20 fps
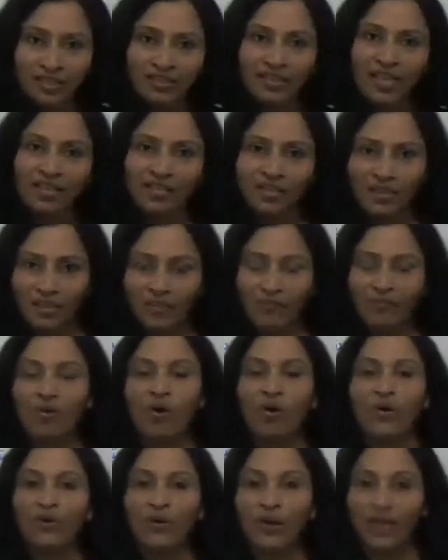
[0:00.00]
section
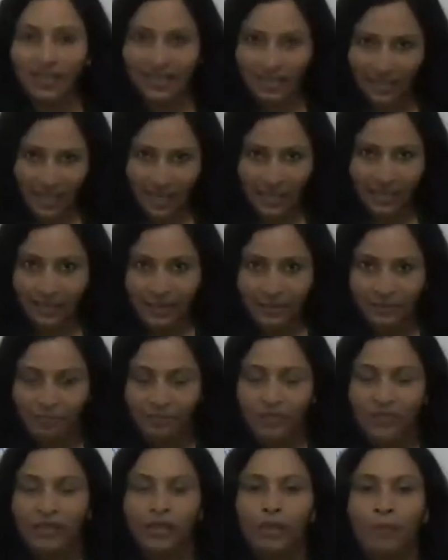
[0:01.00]
for grade 10,
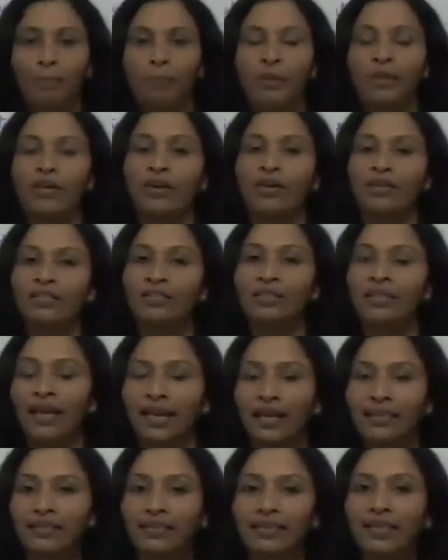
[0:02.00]
because
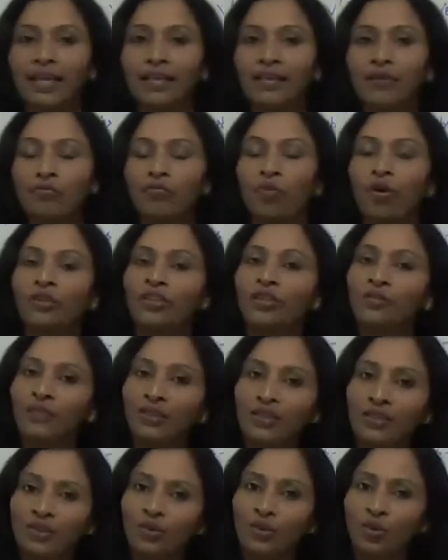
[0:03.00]
grade 10, whatever
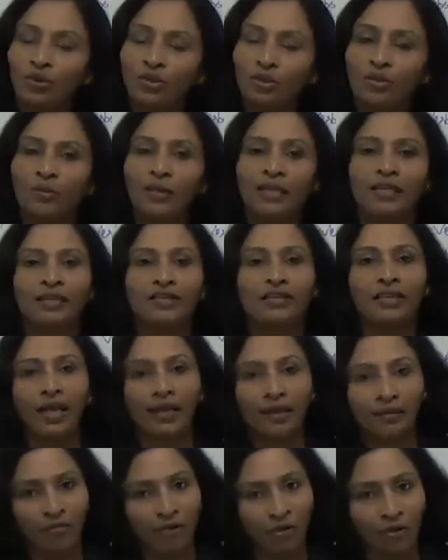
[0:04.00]
is going to be
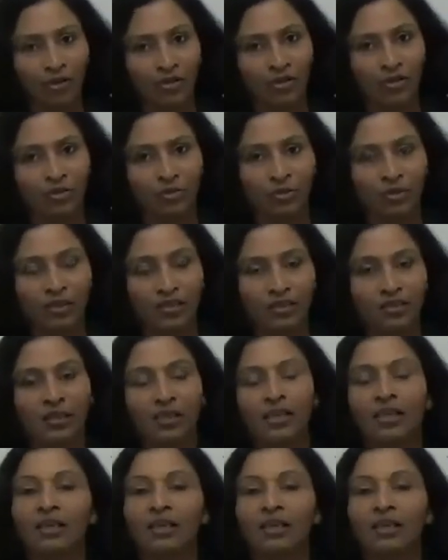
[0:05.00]
designed for the student